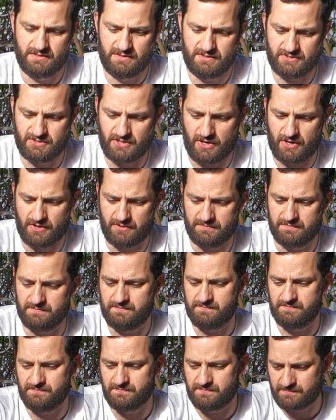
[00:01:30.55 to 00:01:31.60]
So
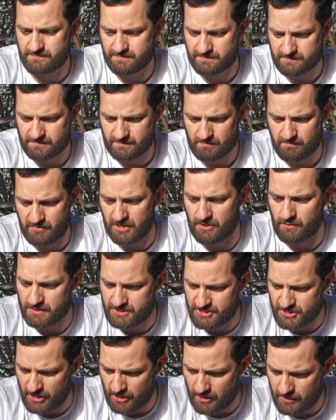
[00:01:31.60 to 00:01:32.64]
Pinot
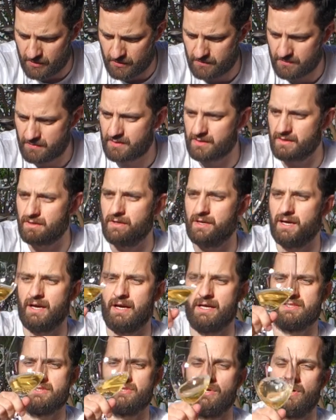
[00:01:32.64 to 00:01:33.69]
Grigio
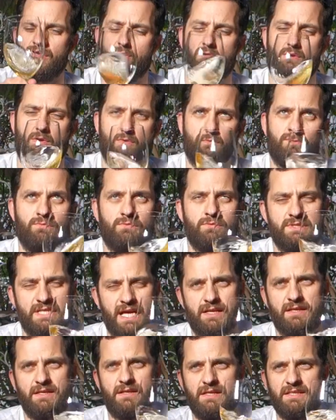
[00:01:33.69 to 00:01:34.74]
it's not
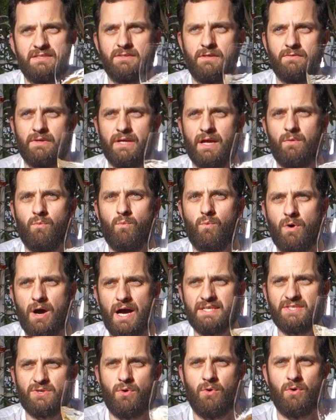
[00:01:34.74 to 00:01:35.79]
really a
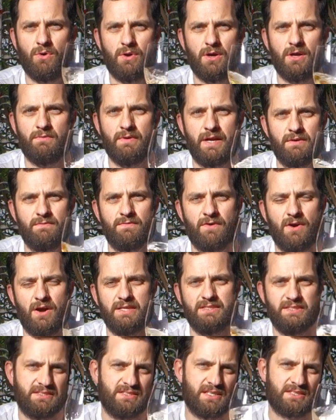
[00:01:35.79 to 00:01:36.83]
white or a red
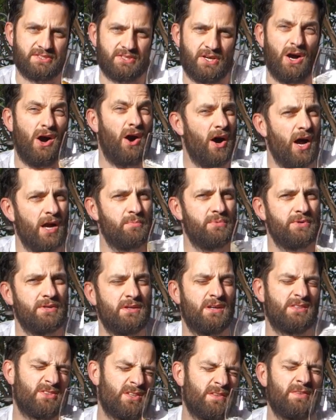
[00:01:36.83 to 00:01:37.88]
variety. It's actually a
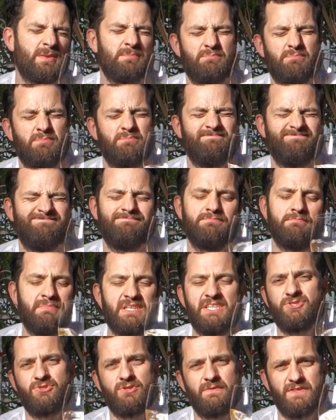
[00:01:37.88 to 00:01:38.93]
hybrid, a sort of a
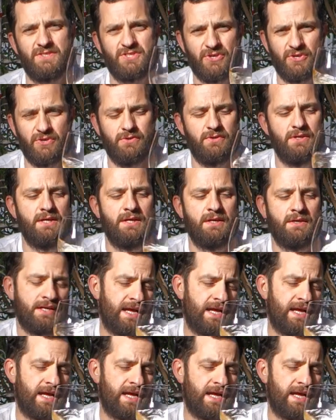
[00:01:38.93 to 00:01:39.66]
mixture of the two.